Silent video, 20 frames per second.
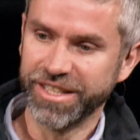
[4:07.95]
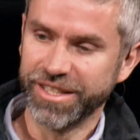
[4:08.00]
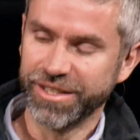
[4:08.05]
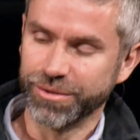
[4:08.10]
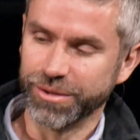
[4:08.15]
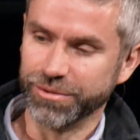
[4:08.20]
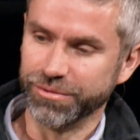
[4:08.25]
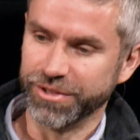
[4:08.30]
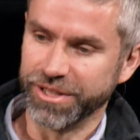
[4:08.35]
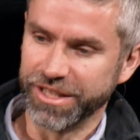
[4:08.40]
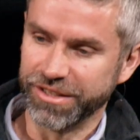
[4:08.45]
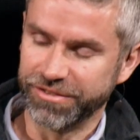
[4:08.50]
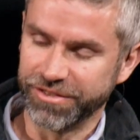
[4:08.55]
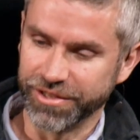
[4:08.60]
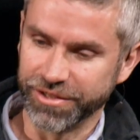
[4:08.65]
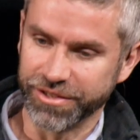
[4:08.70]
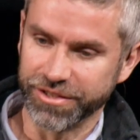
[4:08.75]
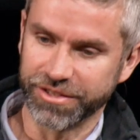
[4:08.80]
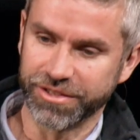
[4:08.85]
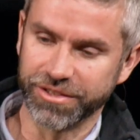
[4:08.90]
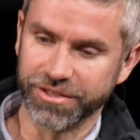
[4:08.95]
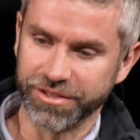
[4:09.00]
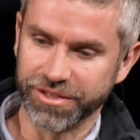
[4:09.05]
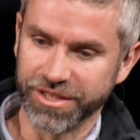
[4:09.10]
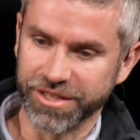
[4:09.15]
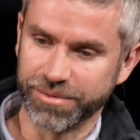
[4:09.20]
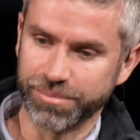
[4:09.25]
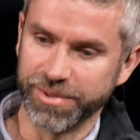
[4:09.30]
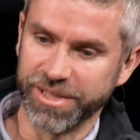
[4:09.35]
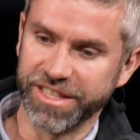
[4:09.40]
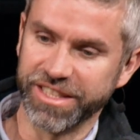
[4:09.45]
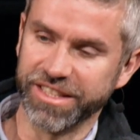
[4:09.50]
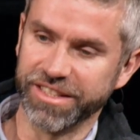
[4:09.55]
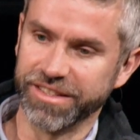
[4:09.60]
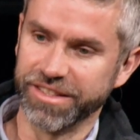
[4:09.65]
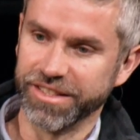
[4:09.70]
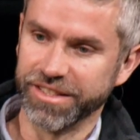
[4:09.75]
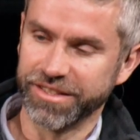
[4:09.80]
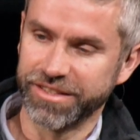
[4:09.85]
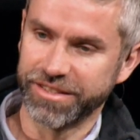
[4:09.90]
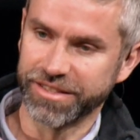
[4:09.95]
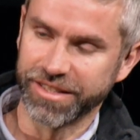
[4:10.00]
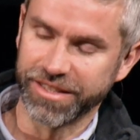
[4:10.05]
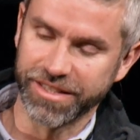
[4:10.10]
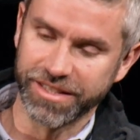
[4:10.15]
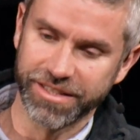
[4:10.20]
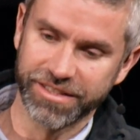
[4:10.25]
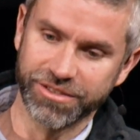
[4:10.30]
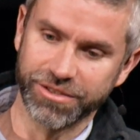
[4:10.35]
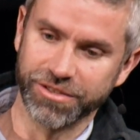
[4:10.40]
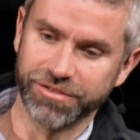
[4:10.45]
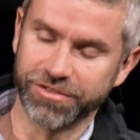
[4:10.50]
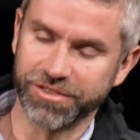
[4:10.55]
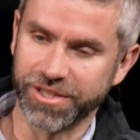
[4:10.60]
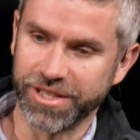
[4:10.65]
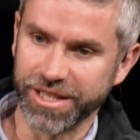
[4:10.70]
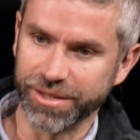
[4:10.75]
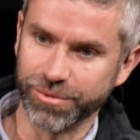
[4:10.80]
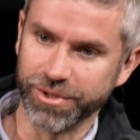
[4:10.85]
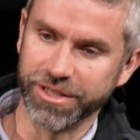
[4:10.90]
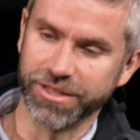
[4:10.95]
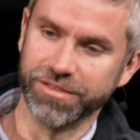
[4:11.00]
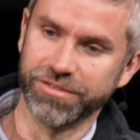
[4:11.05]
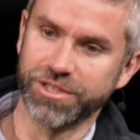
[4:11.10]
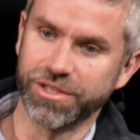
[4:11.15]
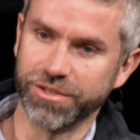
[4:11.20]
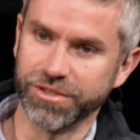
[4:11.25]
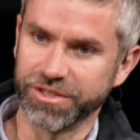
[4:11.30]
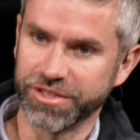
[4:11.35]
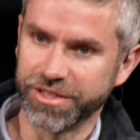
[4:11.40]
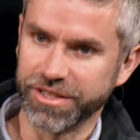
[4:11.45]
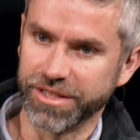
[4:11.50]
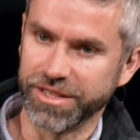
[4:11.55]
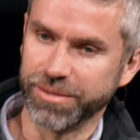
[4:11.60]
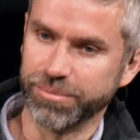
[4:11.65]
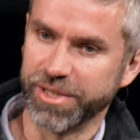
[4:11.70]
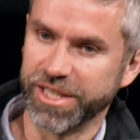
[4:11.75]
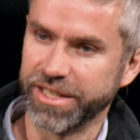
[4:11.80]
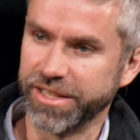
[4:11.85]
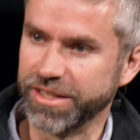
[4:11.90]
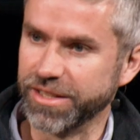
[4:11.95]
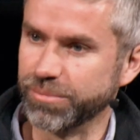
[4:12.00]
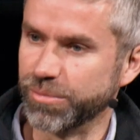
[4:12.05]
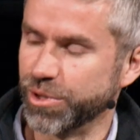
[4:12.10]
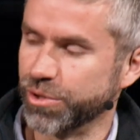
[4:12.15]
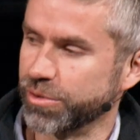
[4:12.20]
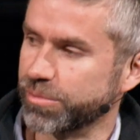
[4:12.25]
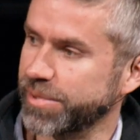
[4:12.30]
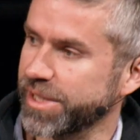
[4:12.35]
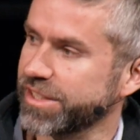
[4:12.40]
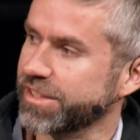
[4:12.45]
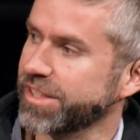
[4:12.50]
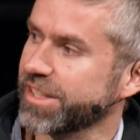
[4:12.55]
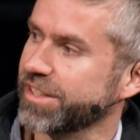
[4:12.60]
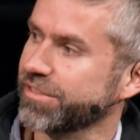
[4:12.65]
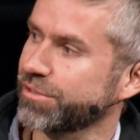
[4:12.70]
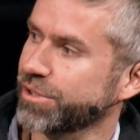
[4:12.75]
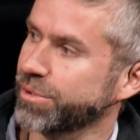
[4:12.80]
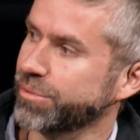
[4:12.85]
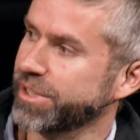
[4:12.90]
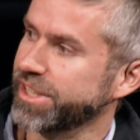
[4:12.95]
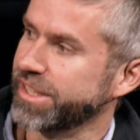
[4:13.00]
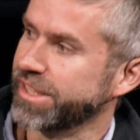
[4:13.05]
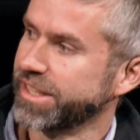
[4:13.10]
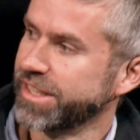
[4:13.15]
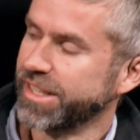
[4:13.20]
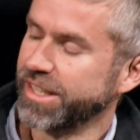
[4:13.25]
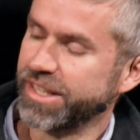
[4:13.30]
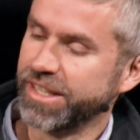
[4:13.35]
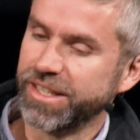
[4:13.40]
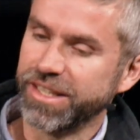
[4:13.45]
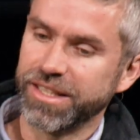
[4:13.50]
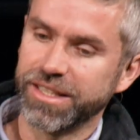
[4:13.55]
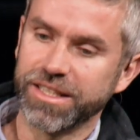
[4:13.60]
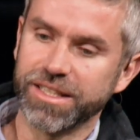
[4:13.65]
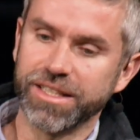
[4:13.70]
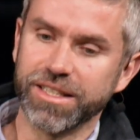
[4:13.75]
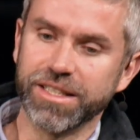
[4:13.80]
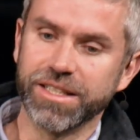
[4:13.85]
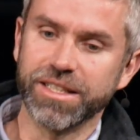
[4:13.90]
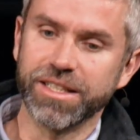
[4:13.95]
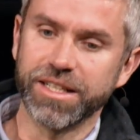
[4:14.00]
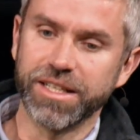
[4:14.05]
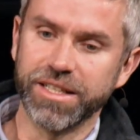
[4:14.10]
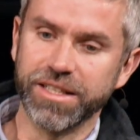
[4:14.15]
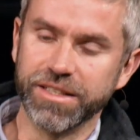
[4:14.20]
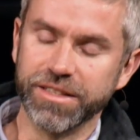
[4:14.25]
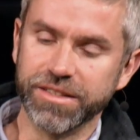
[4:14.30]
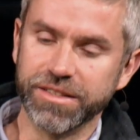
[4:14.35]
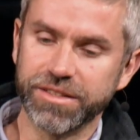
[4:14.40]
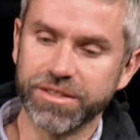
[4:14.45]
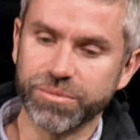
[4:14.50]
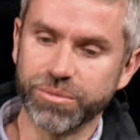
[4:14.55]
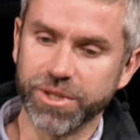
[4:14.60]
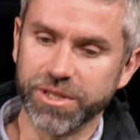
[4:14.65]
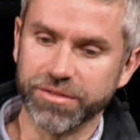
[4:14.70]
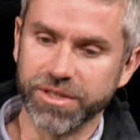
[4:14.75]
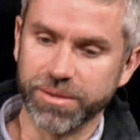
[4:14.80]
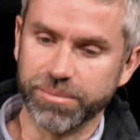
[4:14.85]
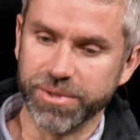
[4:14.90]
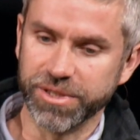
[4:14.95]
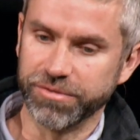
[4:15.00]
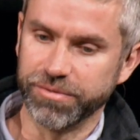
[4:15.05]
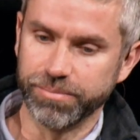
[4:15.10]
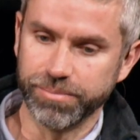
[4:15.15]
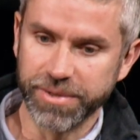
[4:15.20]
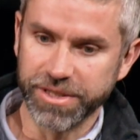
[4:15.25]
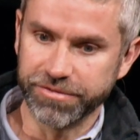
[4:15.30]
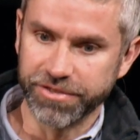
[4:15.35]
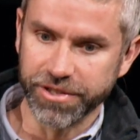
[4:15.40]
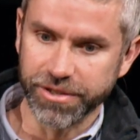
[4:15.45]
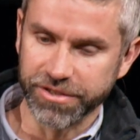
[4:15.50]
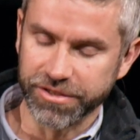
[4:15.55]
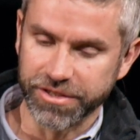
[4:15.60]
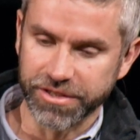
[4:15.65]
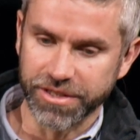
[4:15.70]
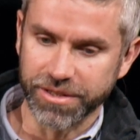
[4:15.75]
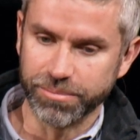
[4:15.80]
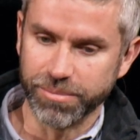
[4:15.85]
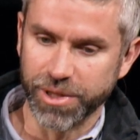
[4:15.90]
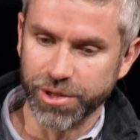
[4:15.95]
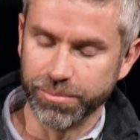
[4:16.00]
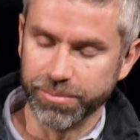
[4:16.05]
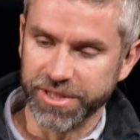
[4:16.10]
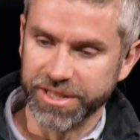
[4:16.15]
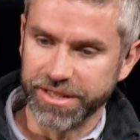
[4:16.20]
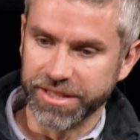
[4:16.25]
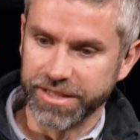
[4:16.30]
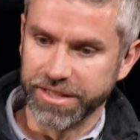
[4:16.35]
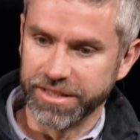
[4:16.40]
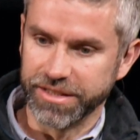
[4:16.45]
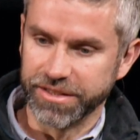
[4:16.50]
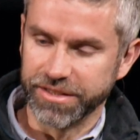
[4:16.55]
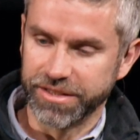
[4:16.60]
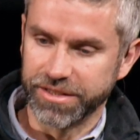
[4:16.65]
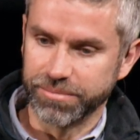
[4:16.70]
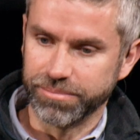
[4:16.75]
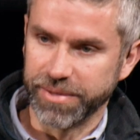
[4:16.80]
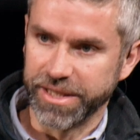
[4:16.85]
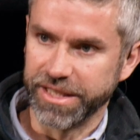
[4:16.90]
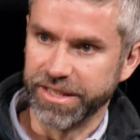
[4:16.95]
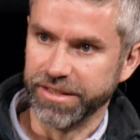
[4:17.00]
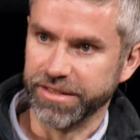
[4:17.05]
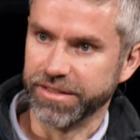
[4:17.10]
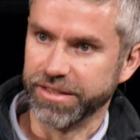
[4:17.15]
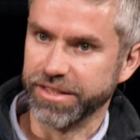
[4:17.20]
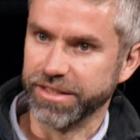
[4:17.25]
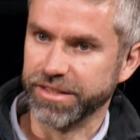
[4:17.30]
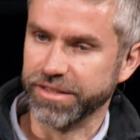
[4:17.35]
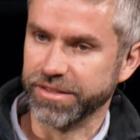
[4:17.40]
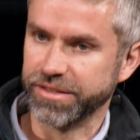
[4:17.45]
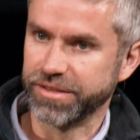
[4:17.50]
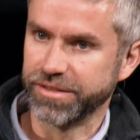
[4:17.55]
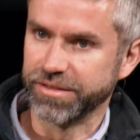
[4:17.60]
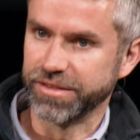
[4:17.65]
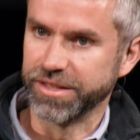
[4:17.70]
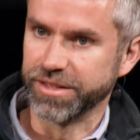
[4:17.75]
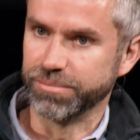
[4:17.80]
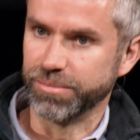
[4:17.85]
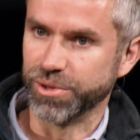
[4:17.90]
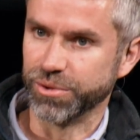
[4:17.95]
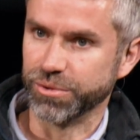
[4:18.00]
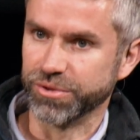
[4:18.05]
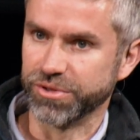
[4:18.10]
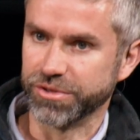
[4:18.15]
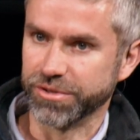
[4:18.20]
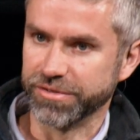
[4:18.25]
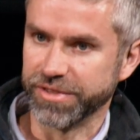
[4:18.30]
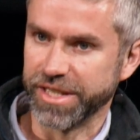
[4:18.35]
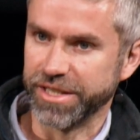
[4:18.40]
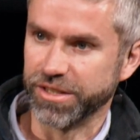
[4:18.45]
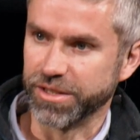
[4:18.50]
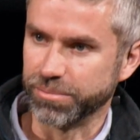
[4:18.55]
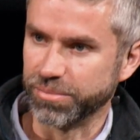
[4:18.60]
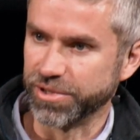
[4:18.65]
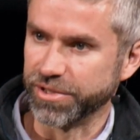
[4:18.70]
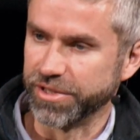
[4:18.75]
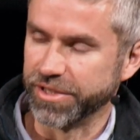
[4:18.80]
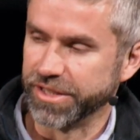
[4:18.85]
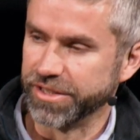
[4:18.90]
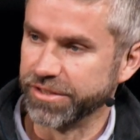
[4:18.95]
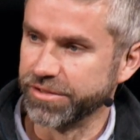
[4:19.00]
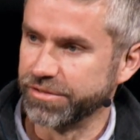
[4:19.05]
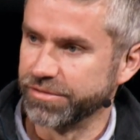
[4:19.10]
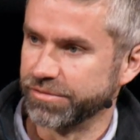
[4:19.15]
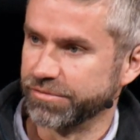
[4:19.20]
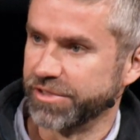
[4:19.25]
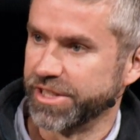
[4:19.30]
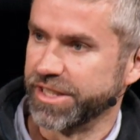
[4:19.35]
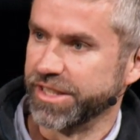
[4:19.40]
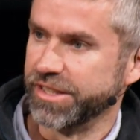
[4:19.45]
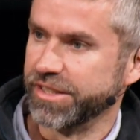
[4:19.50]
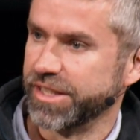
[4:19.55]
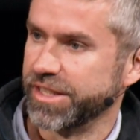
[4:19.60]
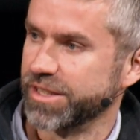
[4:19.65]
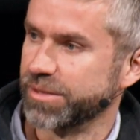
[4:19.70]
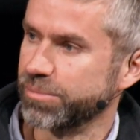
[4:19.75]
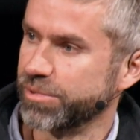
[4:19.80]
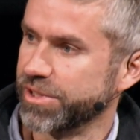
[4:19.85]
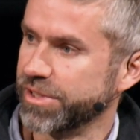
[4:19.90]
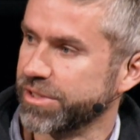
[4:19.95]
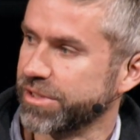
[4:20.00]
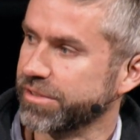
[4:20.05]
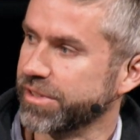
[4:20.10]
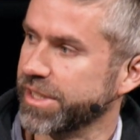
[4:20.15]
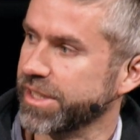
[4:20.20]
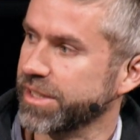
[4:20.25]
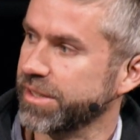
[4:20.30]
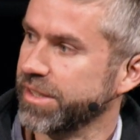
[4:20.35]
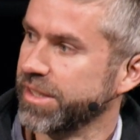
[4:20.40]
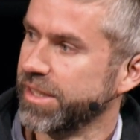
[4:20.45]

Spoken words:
we're really focused on just being in this sort of flywheel of constantly making the models better every week. And one of our big focus at the moment is making these models sort of enterprise-ready, enterprise-grade.